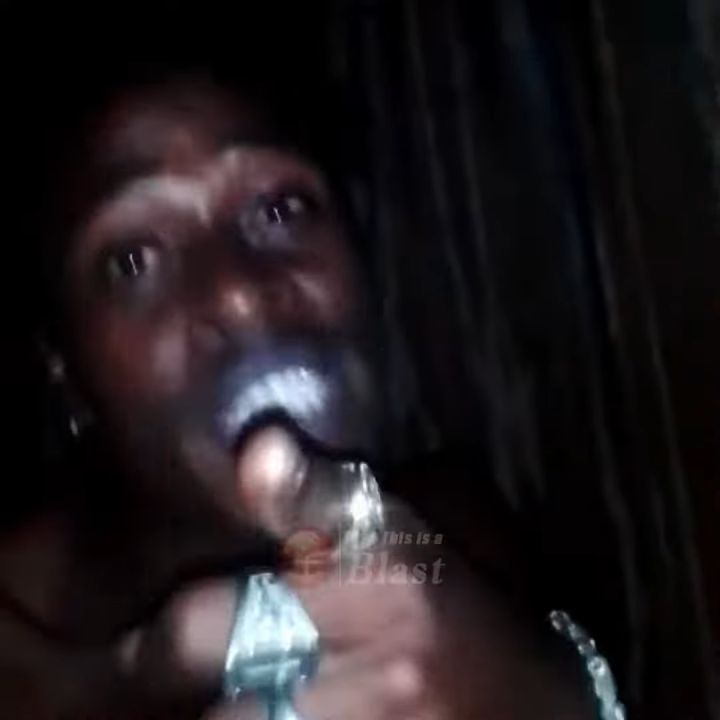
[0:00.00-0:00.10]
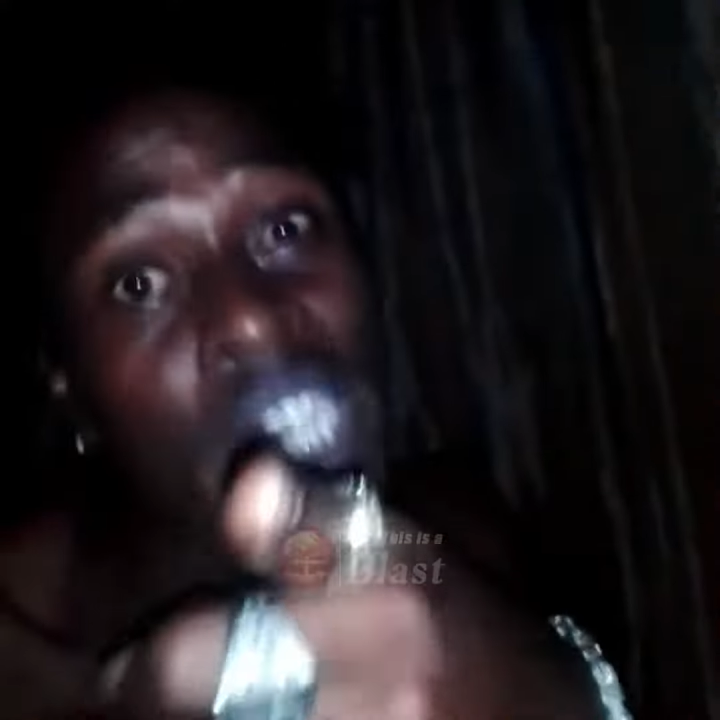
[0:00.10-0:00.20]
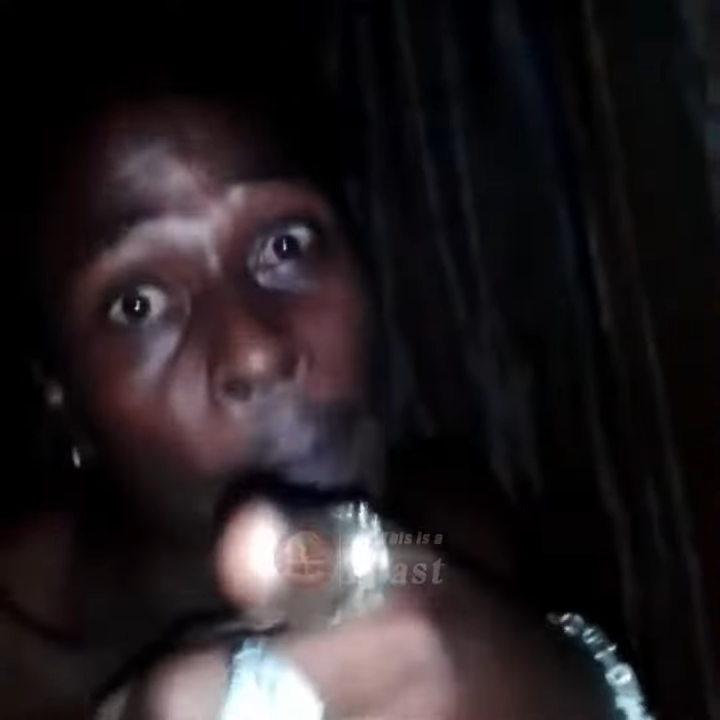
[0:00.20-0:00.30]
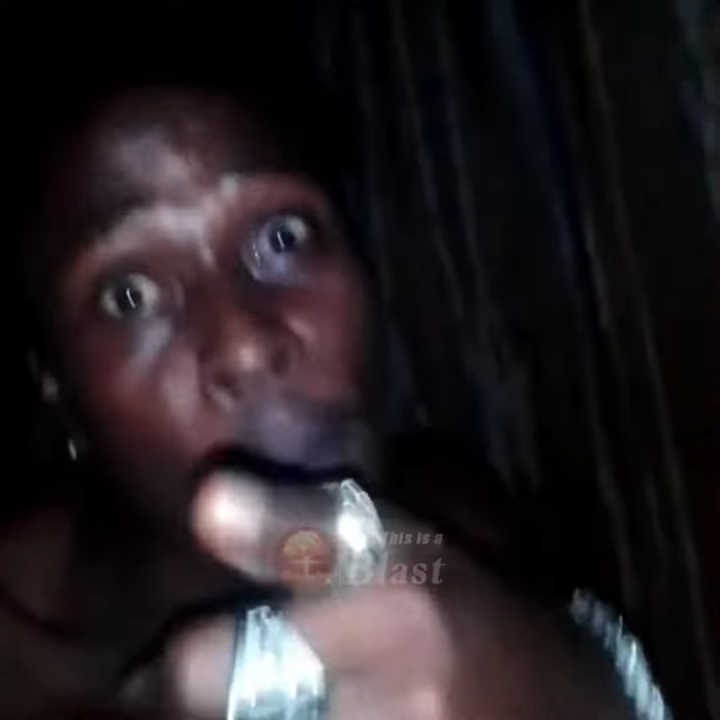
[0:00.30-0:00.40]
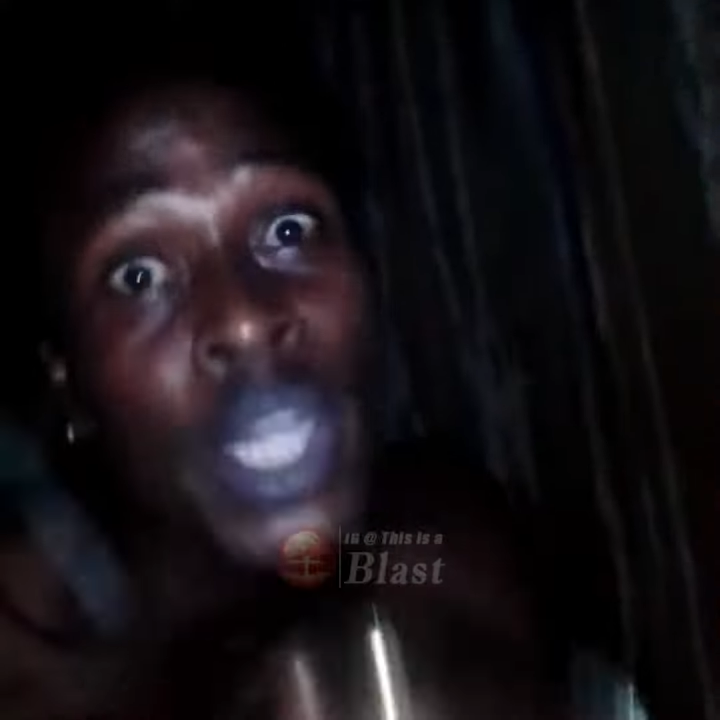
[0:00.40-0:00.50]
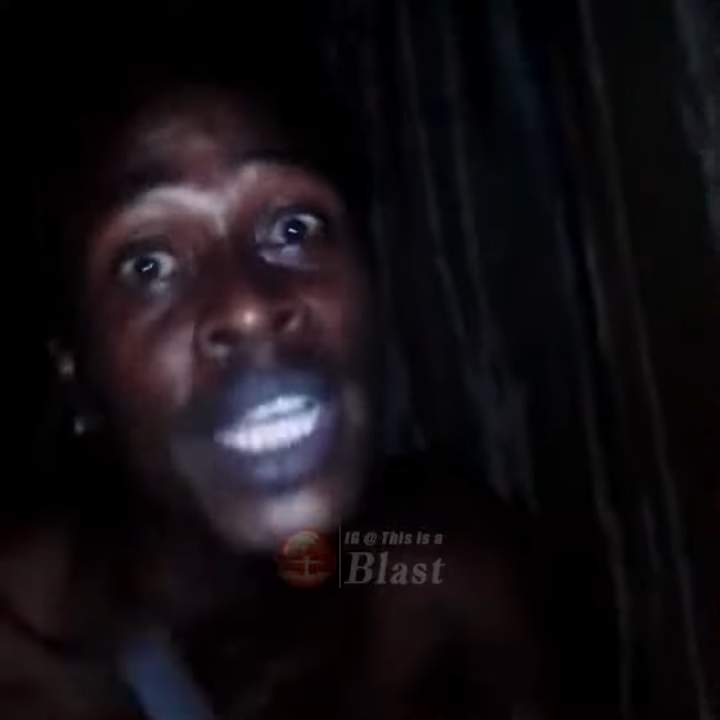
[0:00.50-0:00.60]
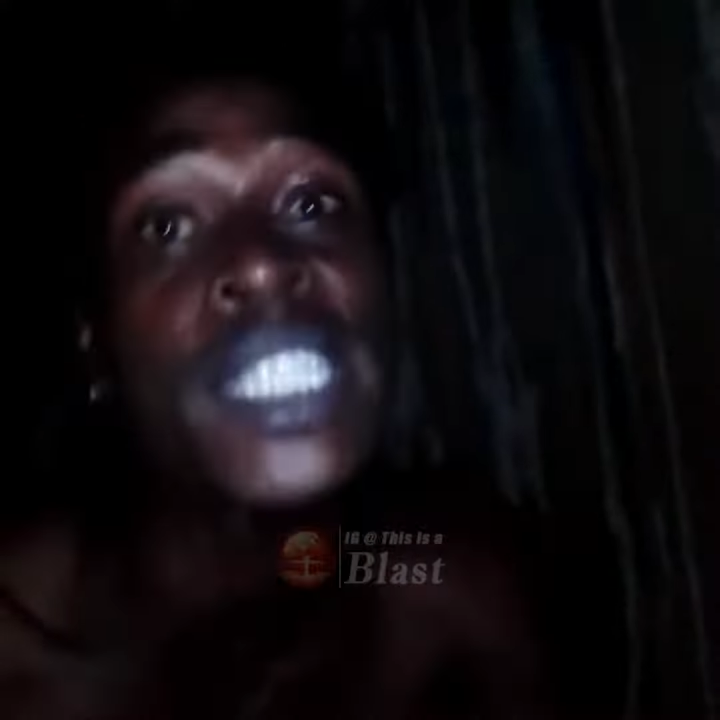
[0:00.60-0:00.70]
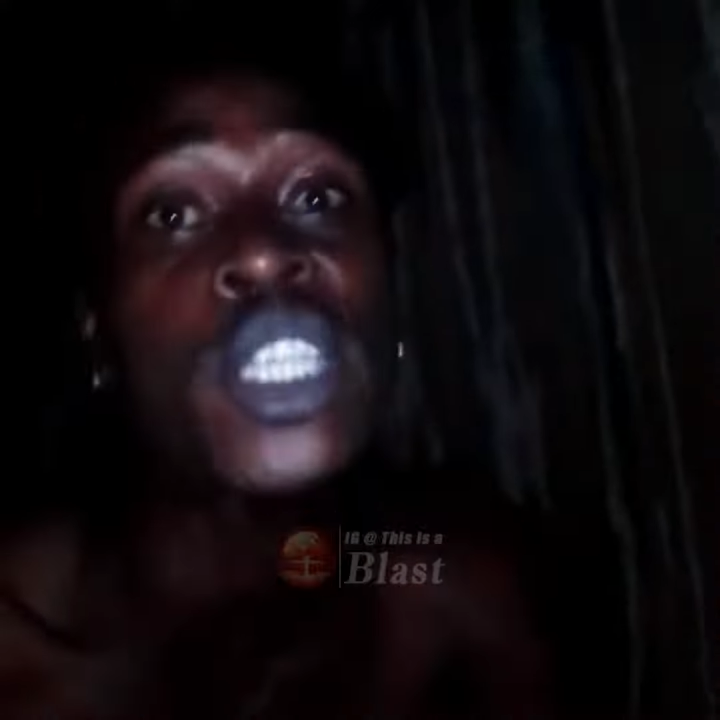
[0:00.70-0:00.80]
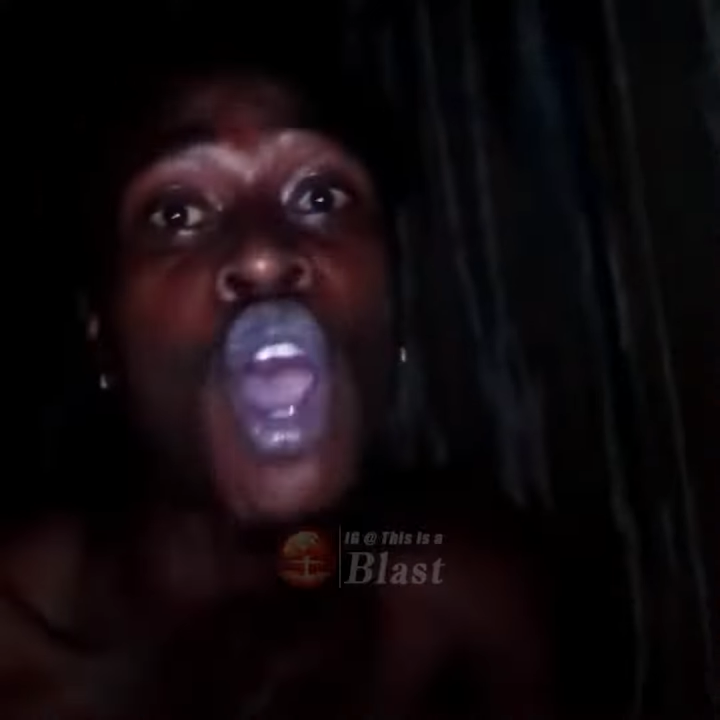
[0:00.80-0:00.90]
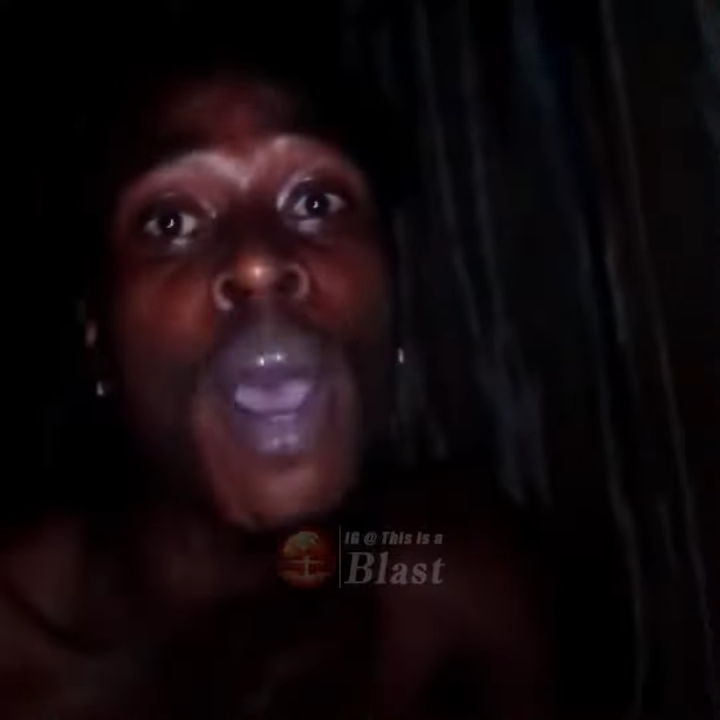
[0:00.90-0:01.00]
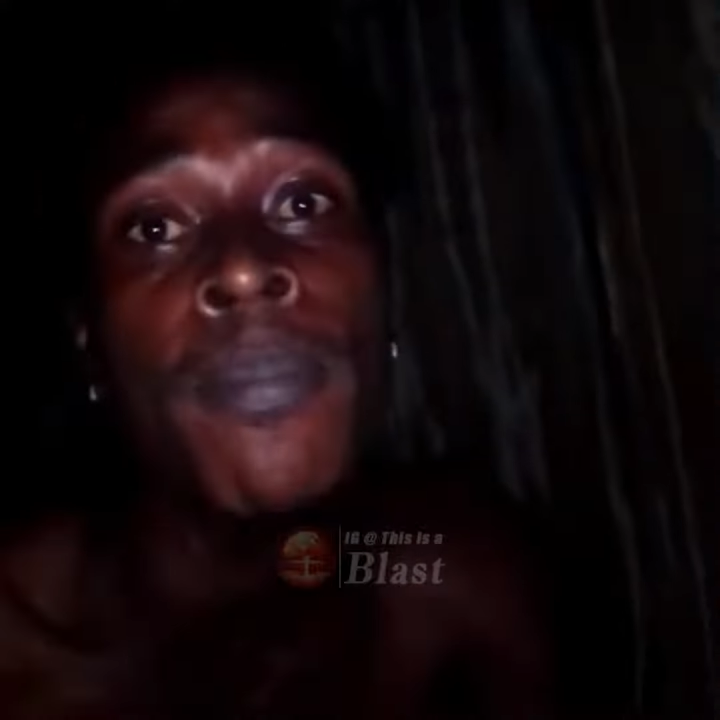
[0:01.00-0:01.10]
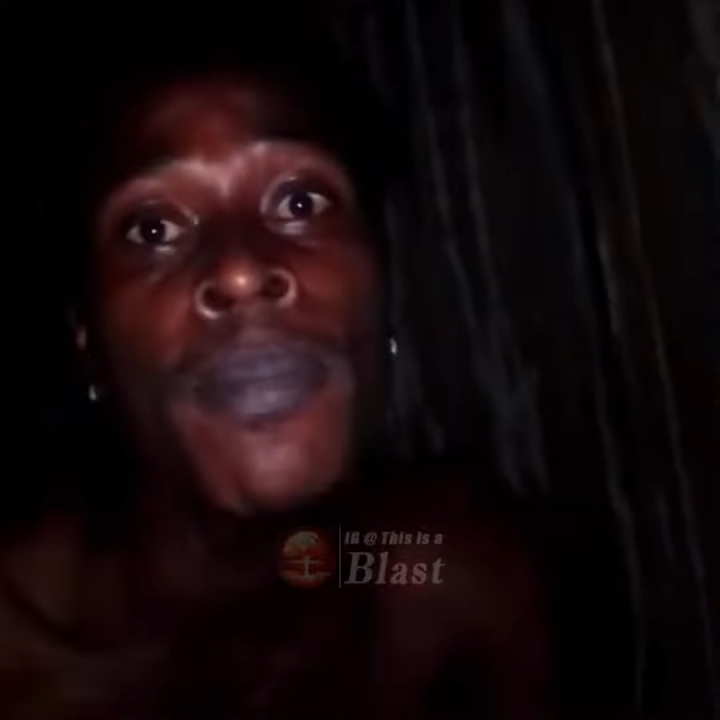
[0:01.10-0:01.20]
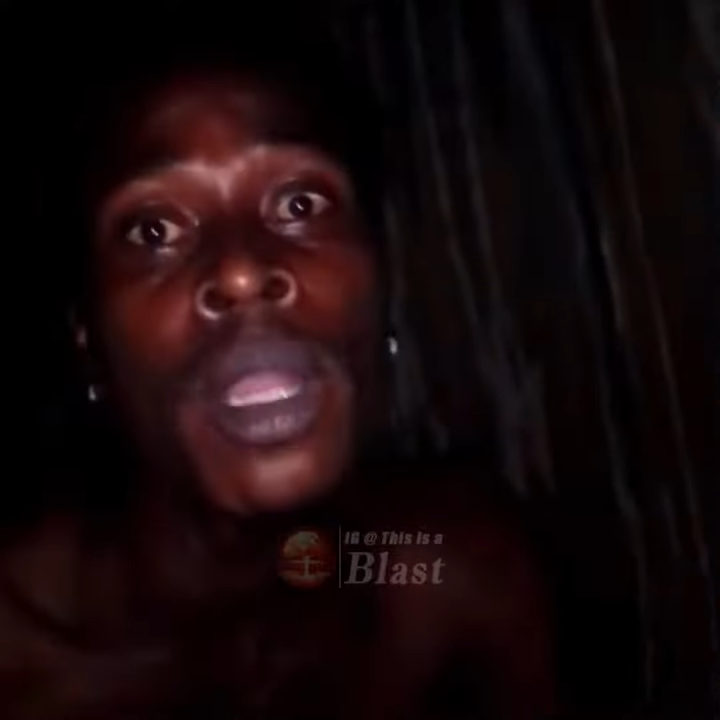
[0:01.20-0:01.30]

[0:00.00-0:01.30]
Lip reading: till the police come.